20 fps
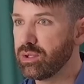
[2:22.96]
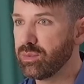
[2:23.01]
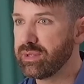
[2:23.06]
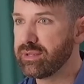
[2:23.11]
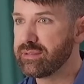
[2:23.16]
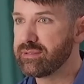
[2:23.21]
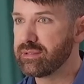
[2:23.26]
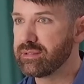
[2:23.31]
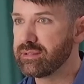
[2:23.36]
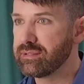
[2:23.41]

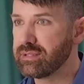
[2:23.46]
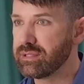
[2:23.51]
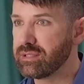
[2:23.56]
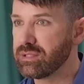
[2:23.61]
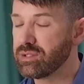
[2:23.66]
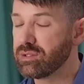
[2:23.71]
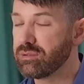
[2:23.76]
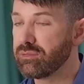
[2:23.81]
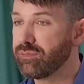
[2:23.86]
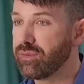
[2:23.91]
US
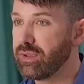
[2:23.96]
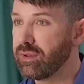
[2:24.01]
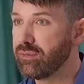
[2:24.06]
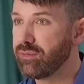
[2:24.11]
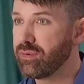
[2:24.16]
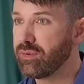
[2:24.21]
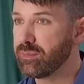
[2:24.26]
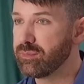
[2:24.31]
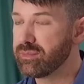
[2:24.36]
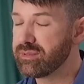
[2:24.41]
citizens to fend
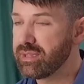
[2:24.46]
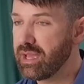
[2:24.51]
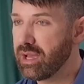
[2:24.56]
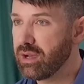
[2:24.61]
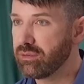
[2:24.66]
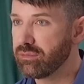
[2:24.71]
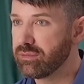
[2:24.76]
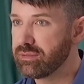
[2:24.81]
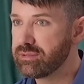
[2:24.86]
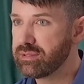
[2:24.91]
for
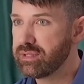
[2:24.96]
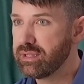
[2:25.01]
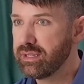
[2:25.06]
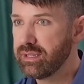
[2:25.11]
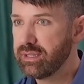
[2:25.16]
themselves